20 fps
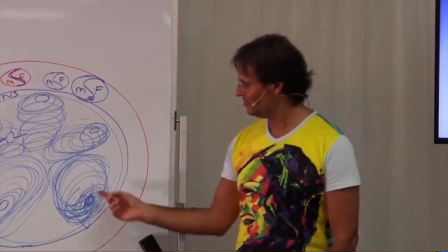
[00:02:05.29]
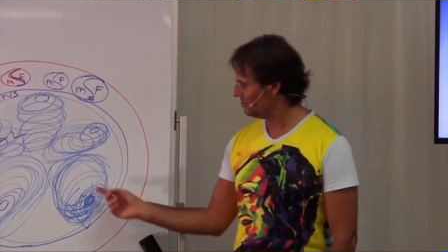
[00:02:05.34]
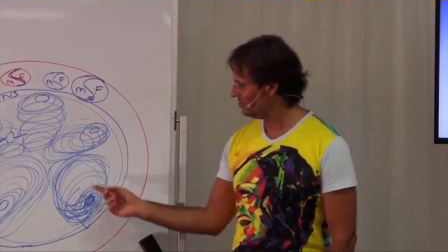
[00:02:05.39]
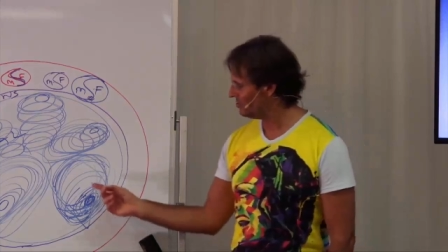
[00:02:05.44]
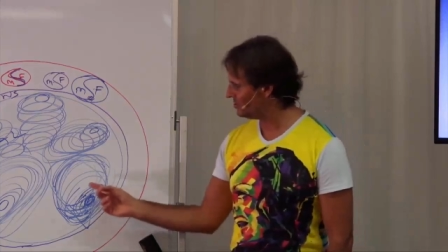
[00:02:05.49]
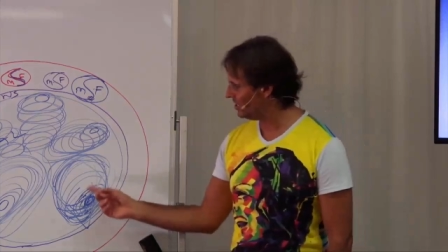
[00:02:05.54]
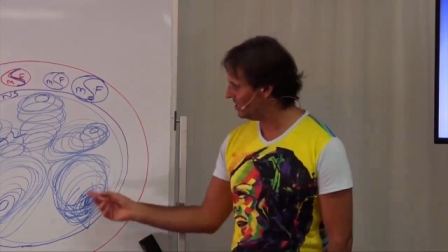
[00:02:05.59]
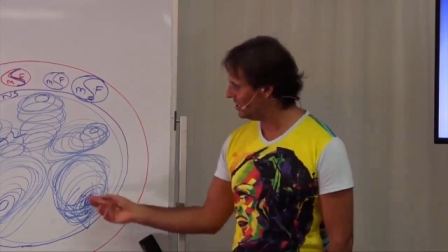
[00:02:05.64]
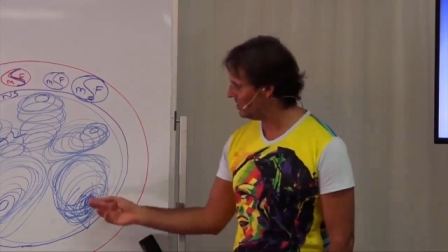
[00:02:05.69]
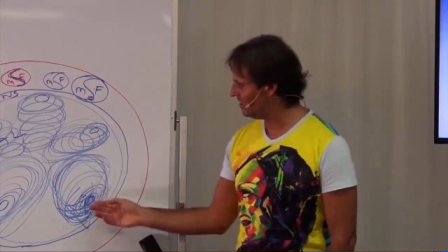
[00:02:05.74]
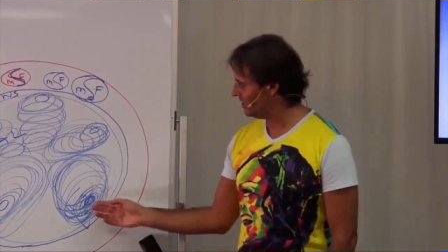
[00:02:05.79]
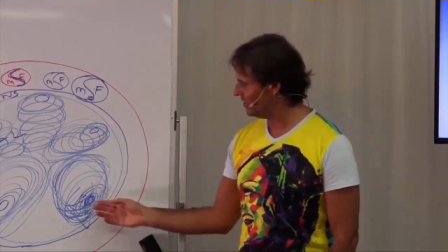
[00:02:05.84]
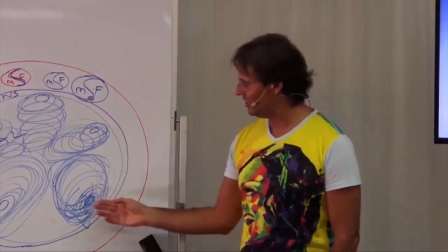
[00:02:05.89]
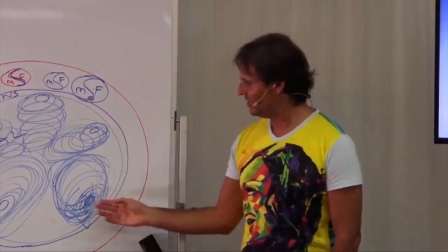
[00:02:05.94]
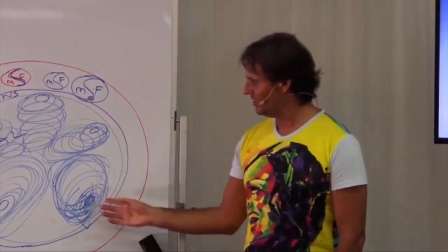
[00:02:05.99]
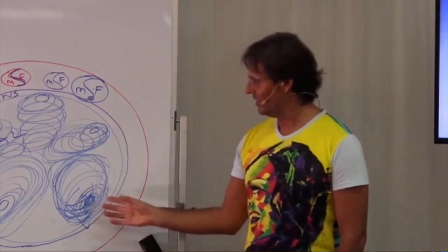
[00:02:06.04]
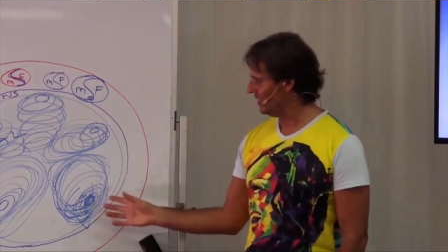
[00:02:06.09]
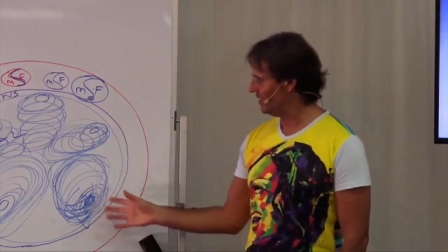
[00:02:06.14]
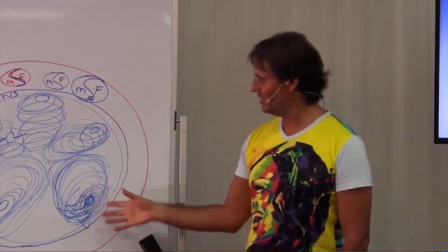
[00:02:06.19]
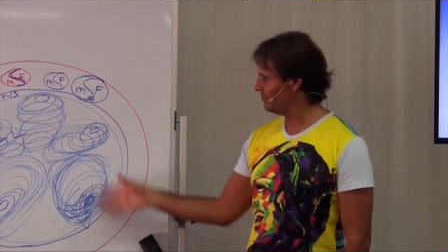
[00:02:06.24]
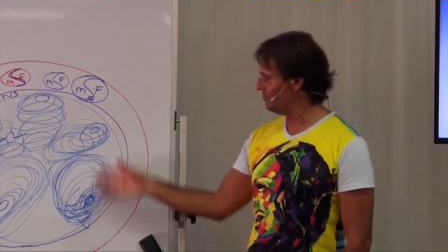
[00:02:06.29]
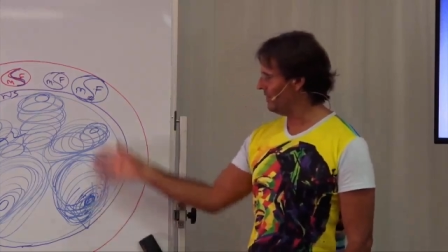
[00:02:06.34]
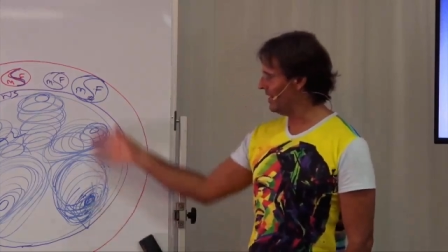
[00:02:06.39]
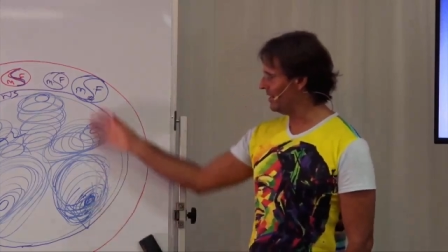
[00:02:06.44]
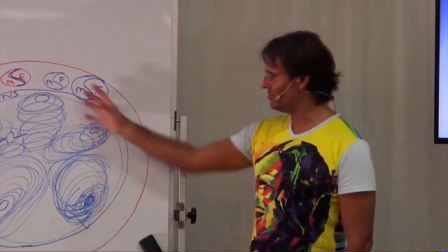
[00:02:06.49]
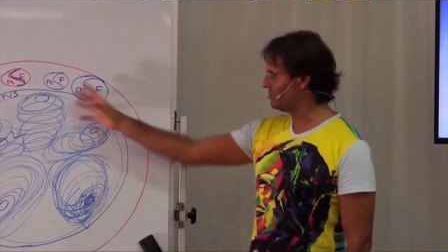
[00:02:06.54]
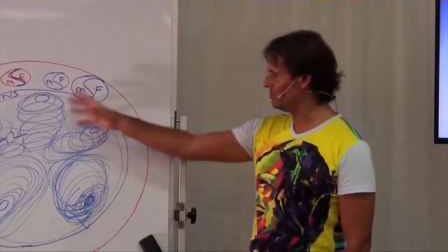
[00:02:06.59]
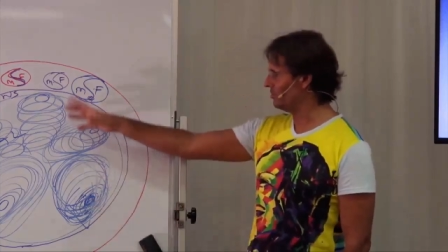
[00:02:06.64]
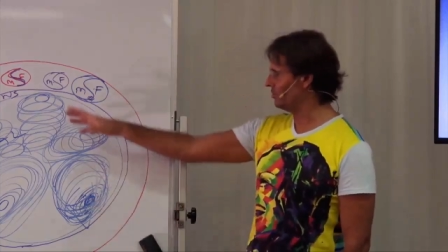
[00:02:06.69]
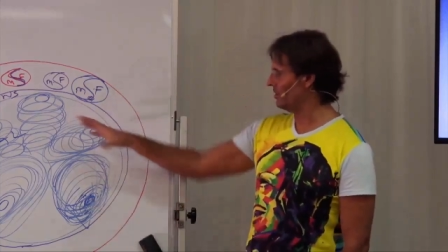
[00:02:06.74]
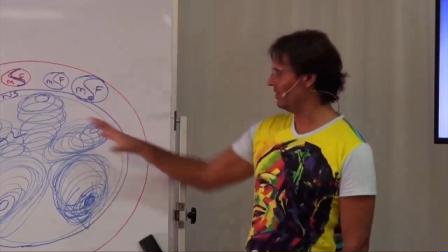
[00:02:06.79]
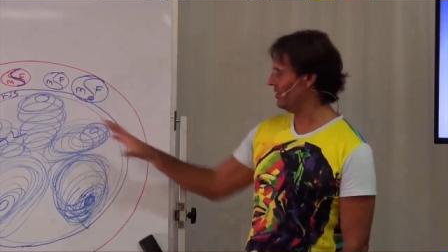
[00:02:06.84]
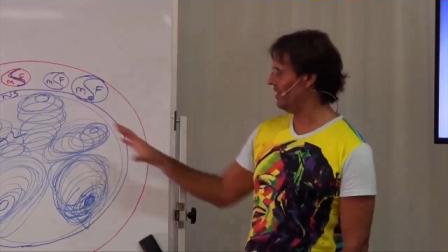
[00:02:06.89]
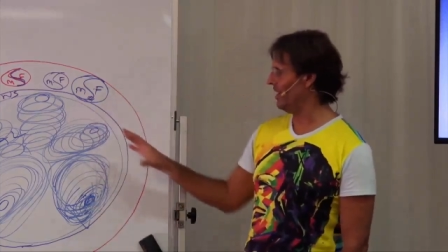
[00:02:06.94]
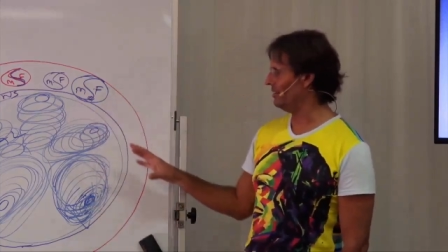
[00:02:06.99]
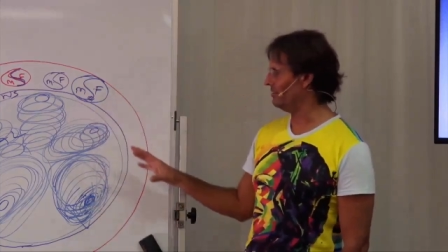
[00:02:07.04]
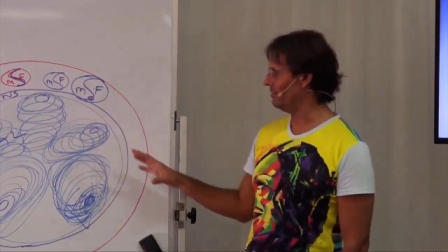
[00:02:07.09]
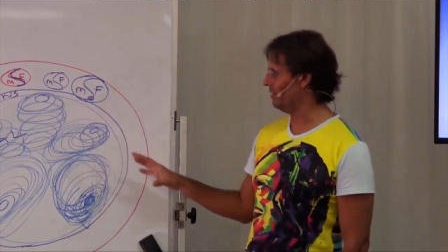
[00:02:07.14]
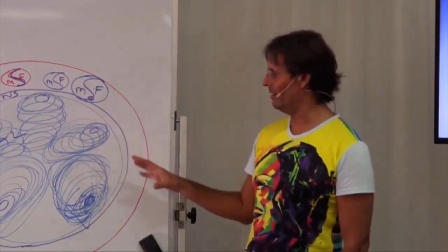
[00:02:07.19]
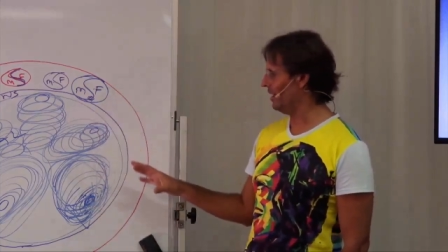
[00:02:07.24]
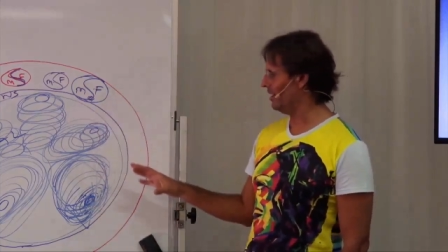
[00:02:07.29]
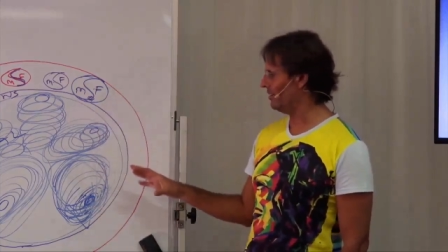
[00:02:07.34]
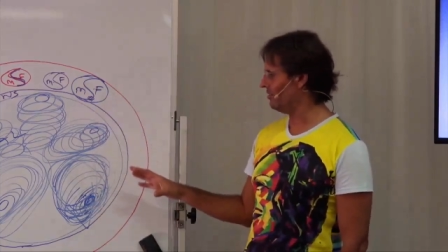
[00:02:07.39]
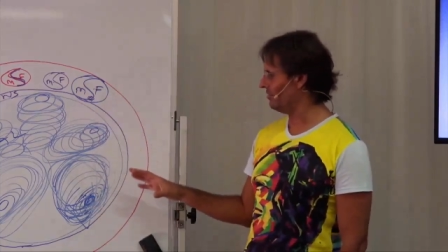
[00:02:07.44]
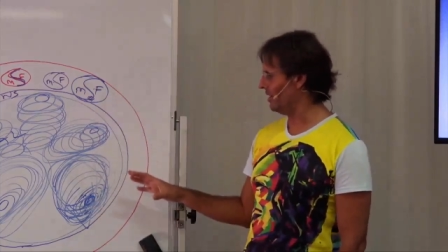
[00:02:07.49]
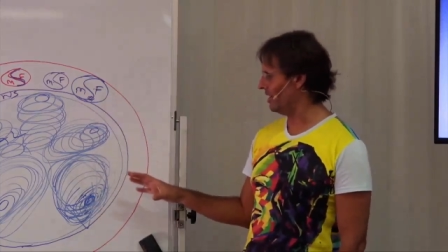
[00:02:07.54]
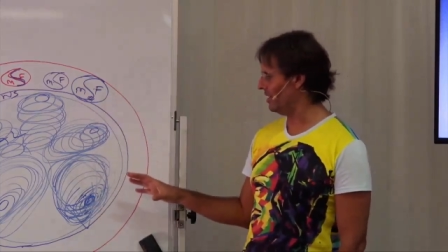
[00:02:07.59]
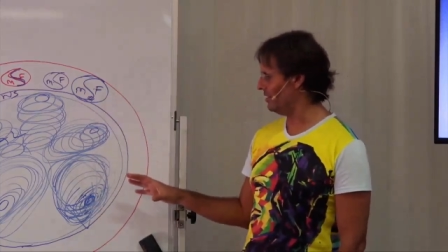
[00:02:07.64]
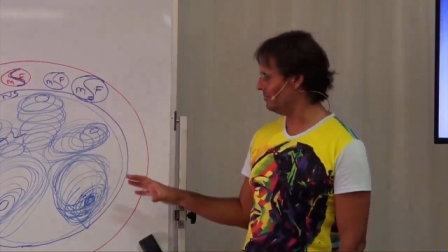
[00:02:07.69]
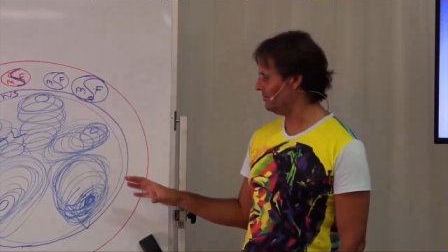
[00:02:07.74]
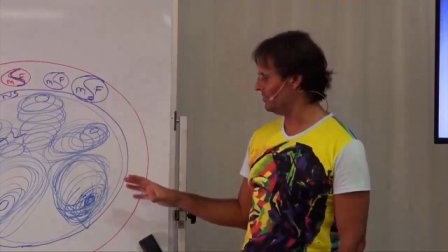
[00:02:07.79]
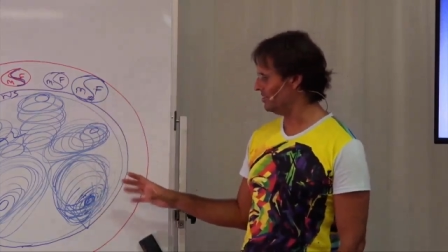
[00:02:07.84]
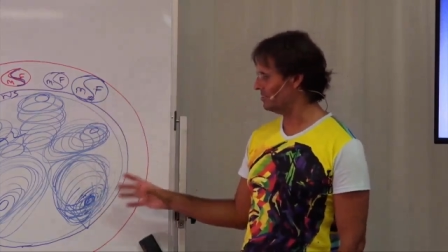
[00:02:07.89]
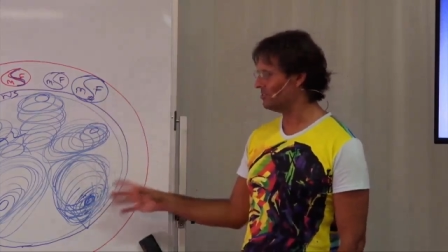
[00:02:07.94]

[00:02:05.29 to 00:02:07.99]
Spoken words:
can you see in amongst all of that diagram,